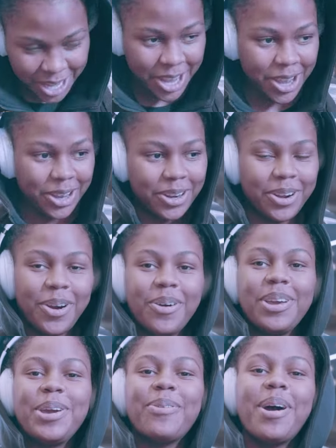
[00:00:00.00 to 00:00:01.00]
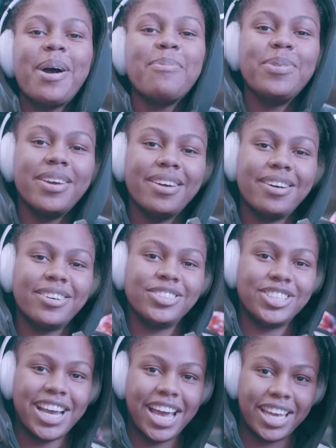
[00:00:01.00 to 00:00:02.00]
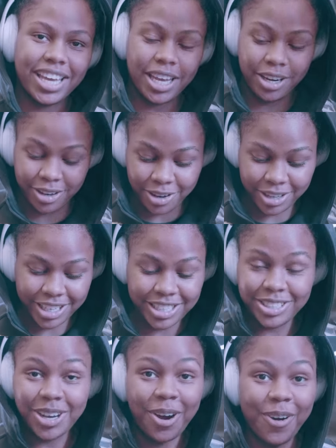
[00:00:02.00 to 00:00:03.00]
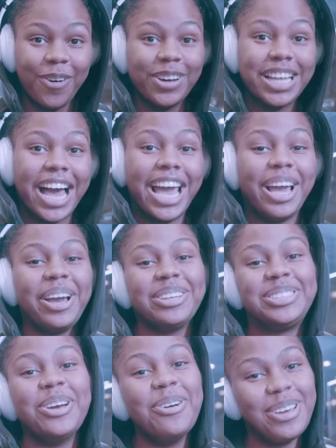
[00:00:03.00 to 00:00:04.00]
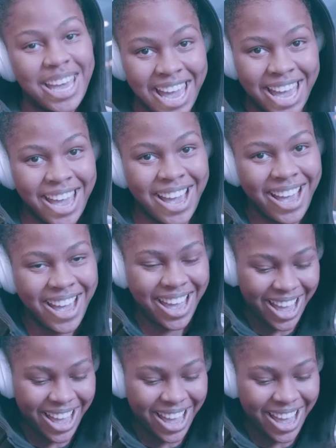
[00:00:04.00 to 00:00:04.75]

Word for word: I you know, E Y B L jacket, you know, these go for like two K,